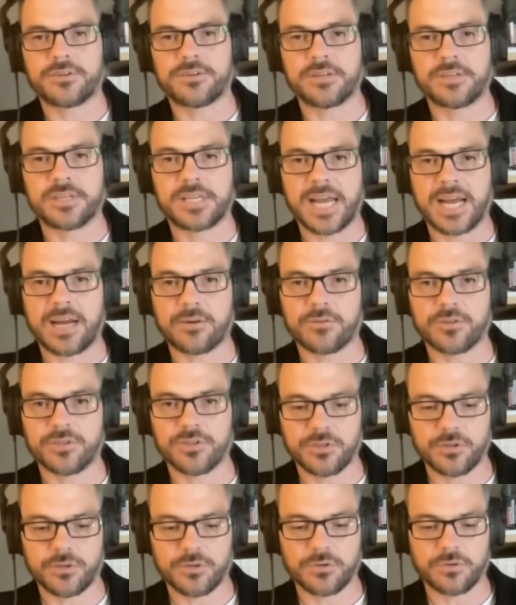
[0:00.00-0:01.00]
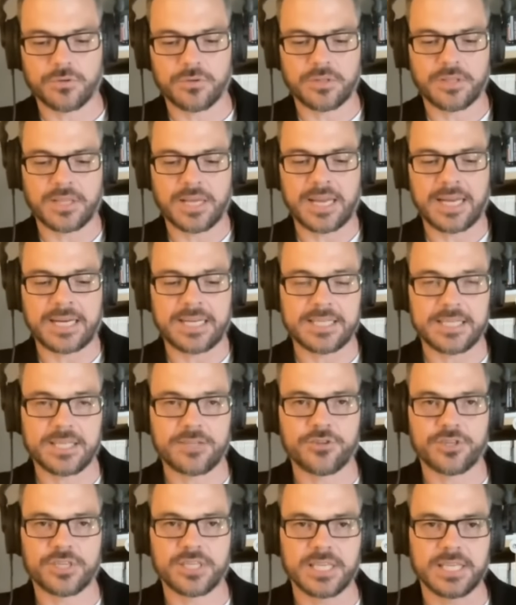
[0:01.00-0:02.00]
down. So and it's
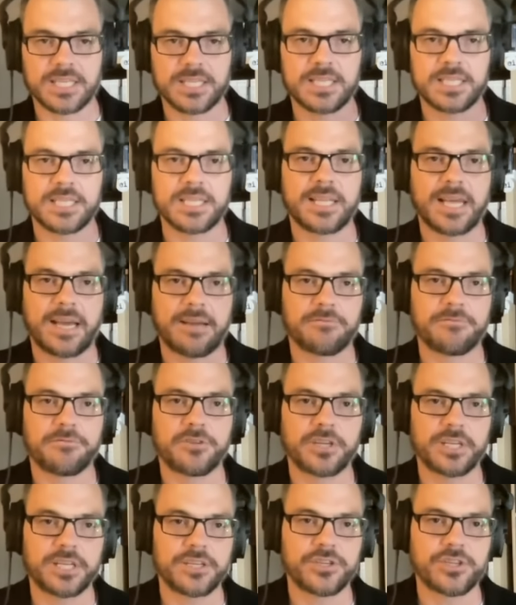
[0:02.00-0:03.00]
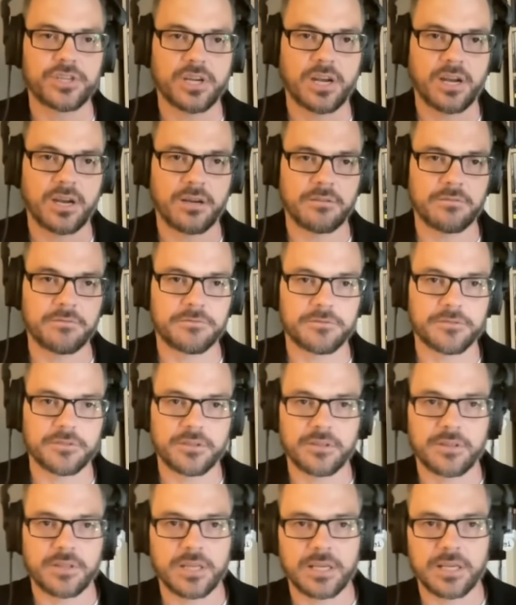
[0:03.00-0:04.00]
interesting to see that footage of
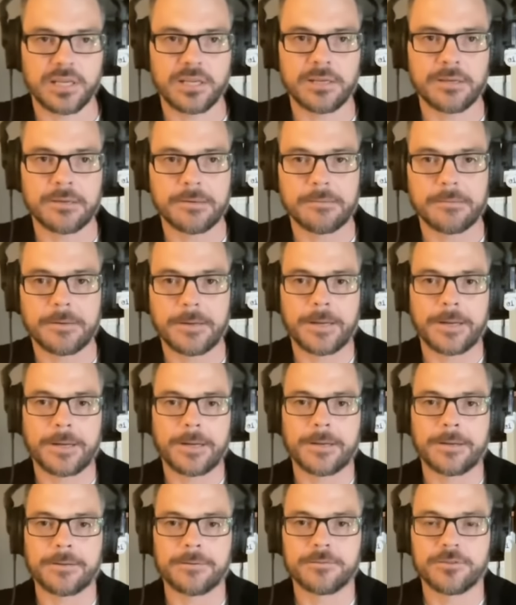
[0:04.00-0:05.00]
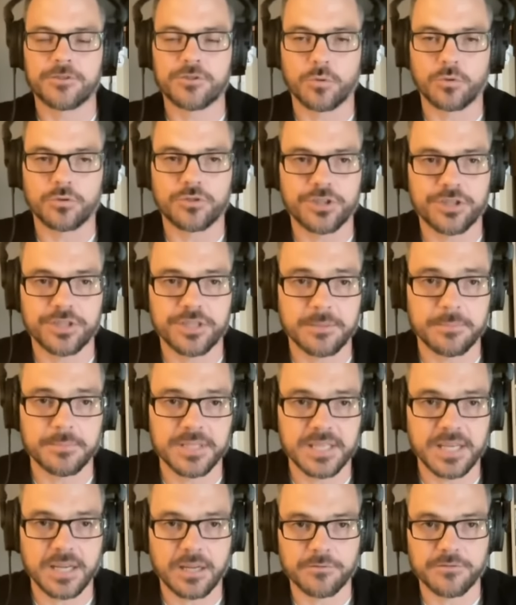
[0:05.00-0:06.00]
the soldiers
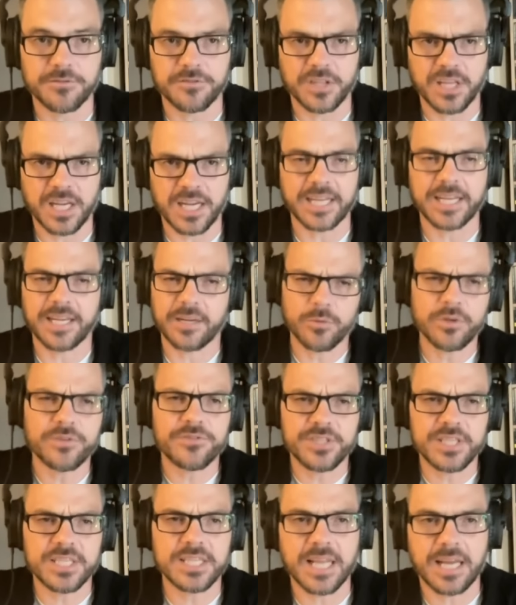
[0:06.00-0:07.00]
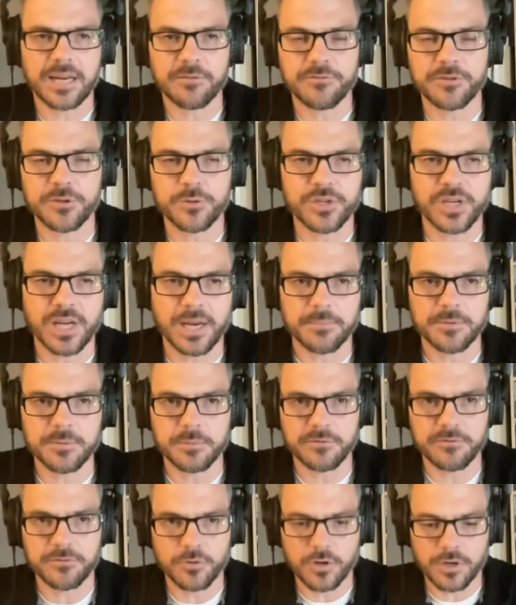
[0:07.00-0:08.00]
themselves flying it. We've seen that a few times
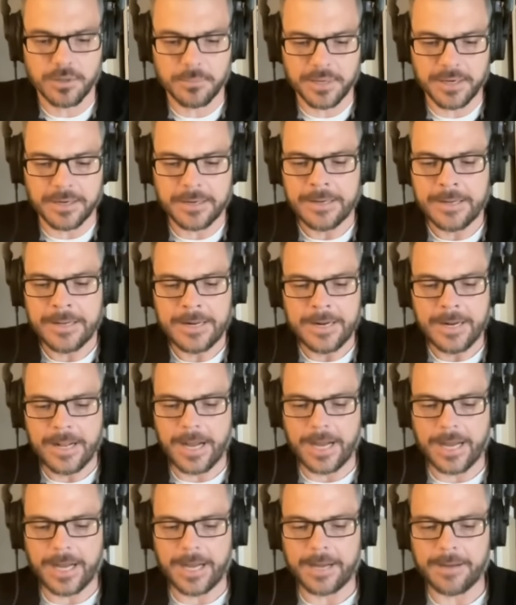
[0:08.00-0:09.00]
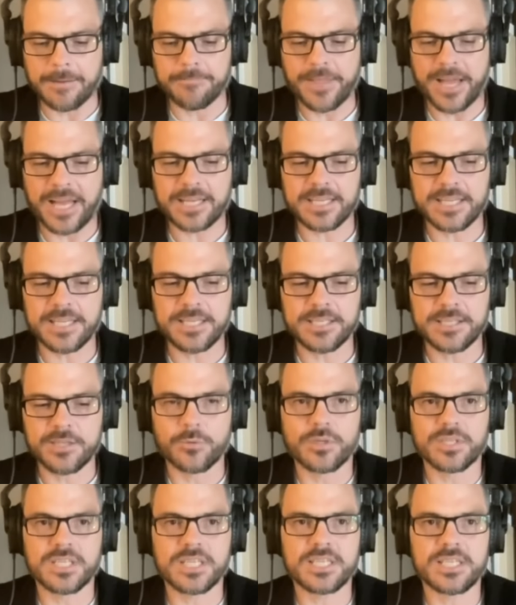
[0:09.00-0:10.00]
before, but that is the
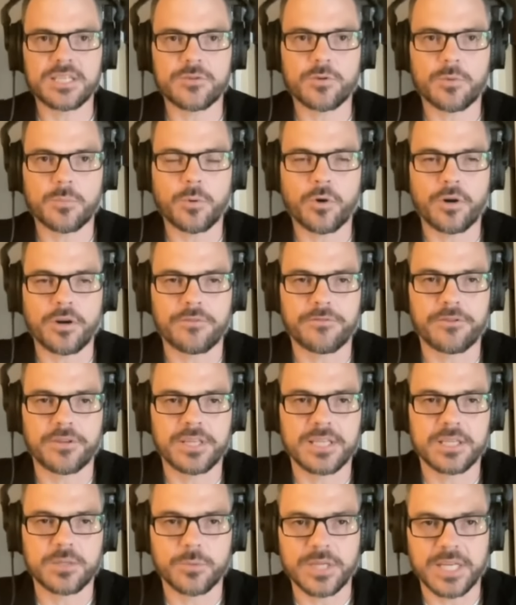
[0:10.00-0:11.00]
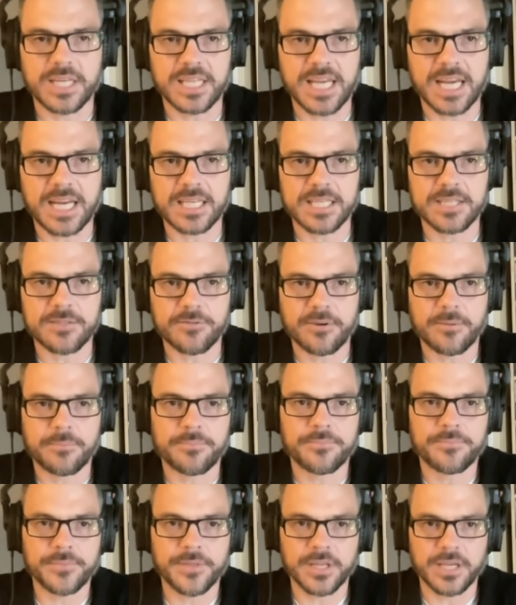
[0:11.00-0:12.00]
resistance report for this week. That is
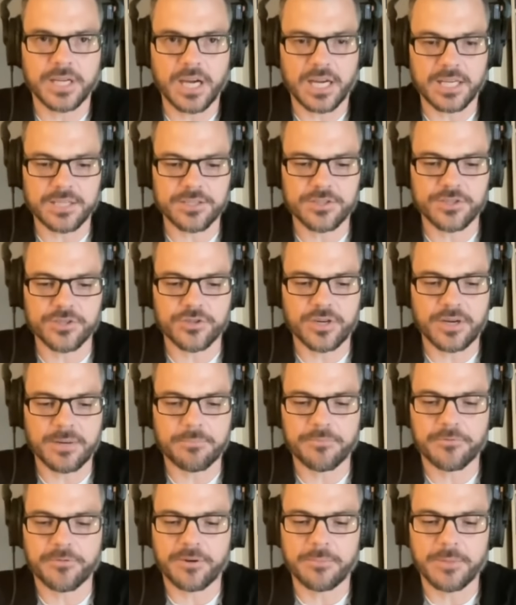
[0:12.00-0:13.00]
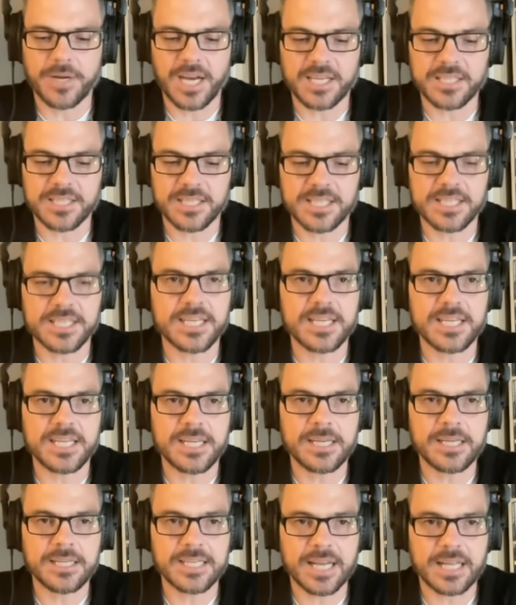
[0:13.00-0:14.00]
from the Gaza Strip, from Gaza
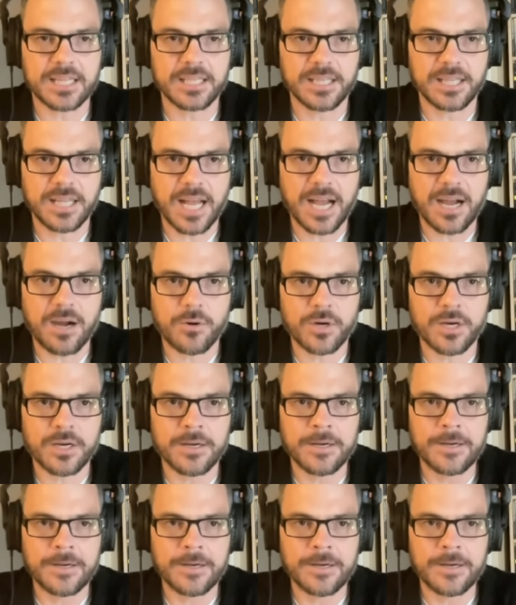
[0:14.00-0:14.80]
City, Tel El Hawa,